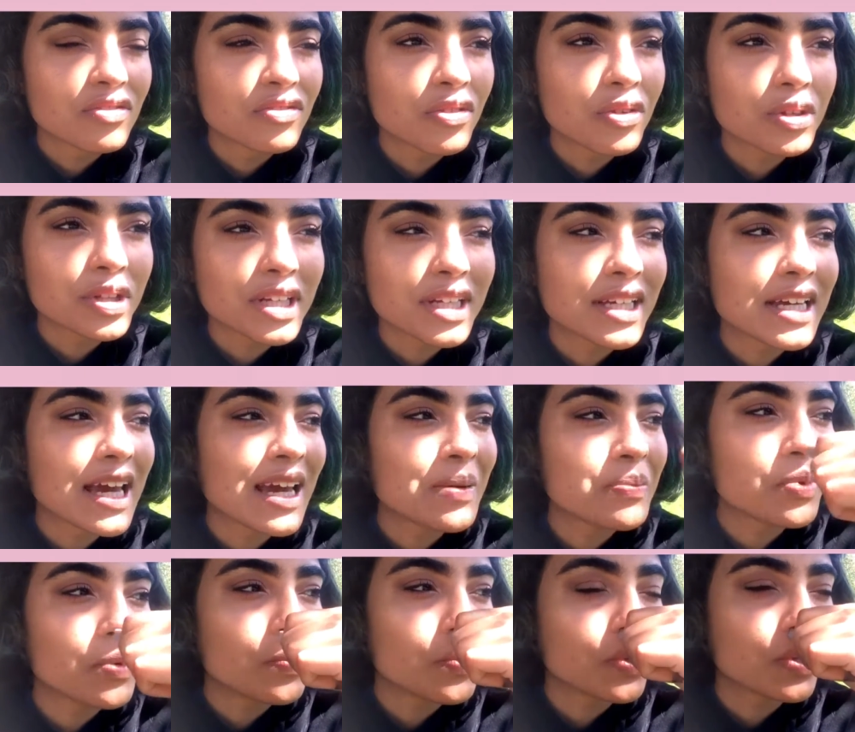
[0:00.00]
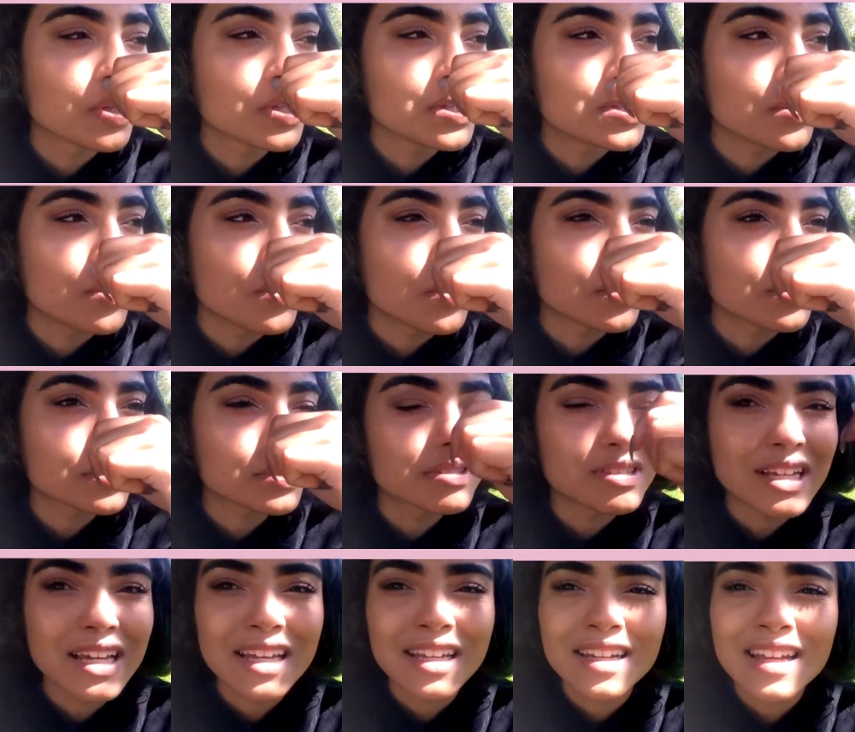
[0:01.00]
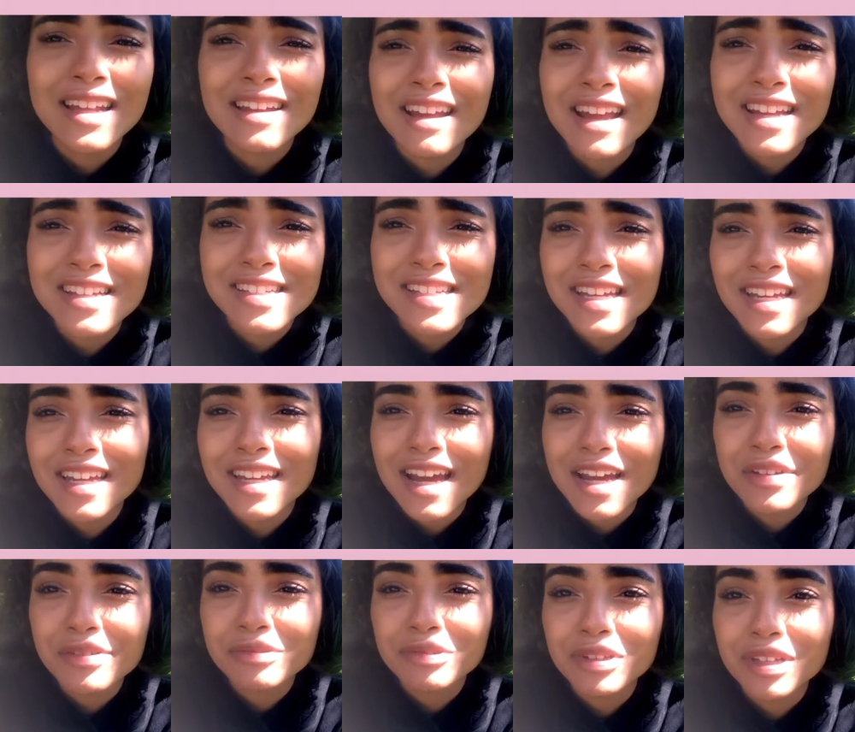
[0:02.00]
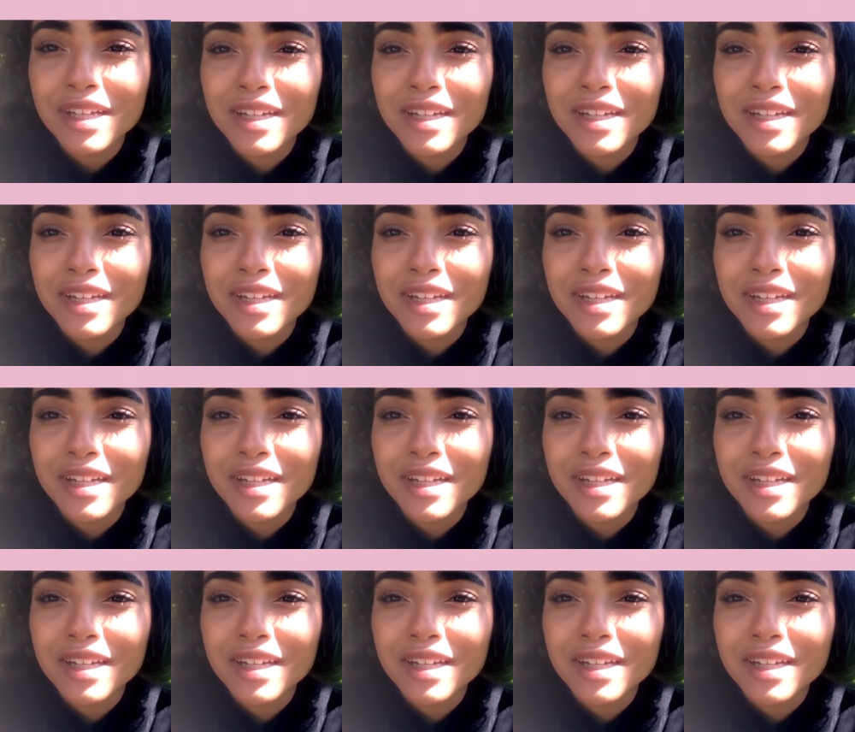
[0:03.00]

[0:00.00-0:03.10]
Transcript: fully capable adult and at 18 i don't